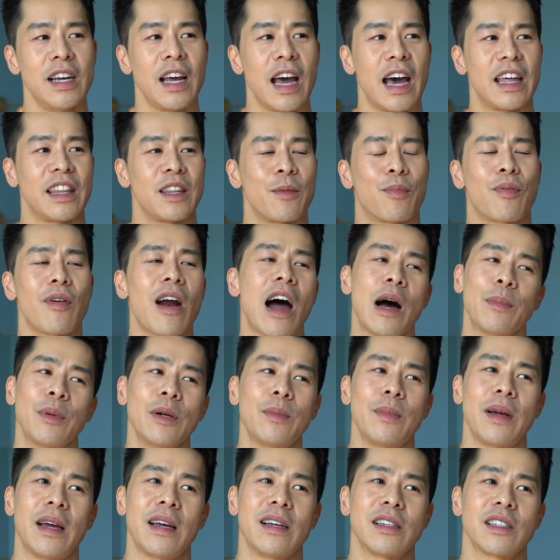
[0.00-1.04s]
And the
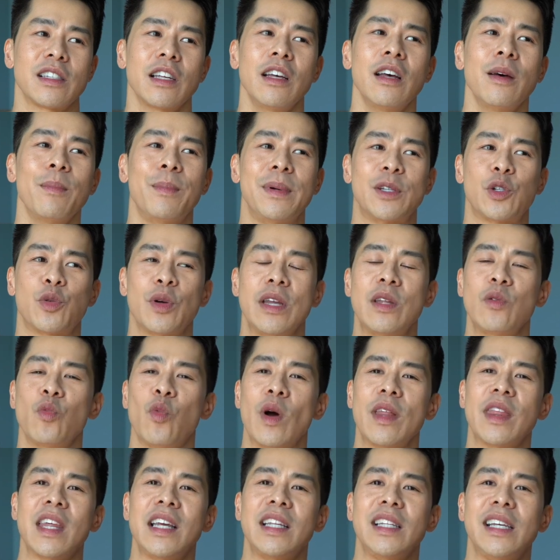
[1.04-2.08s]
problem is between
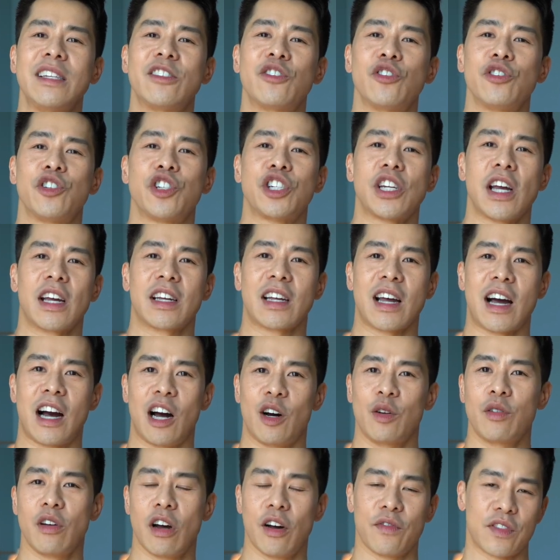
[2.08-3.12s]
when they need to check
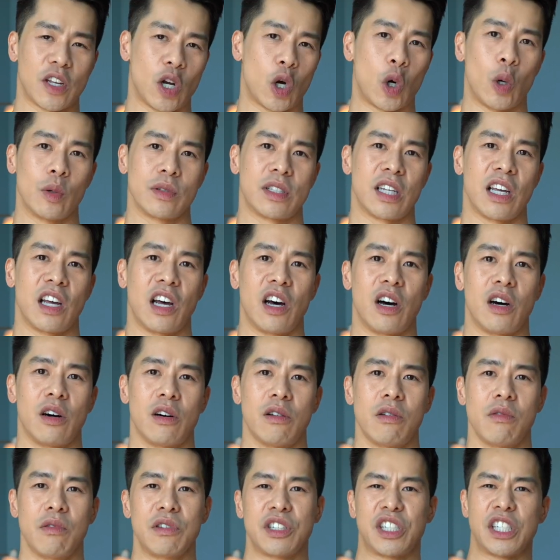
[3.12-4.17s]
out of the
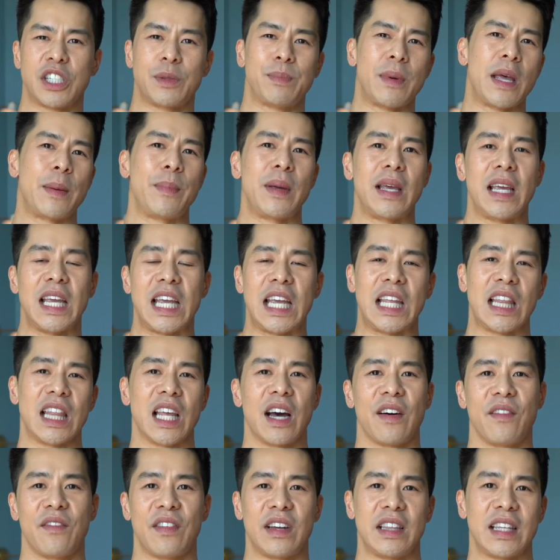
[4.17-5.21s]
hotel, which is maybe
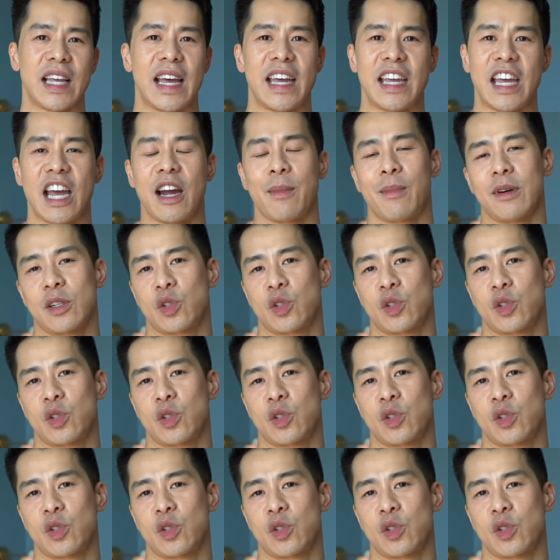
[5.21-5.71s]
11 a.m.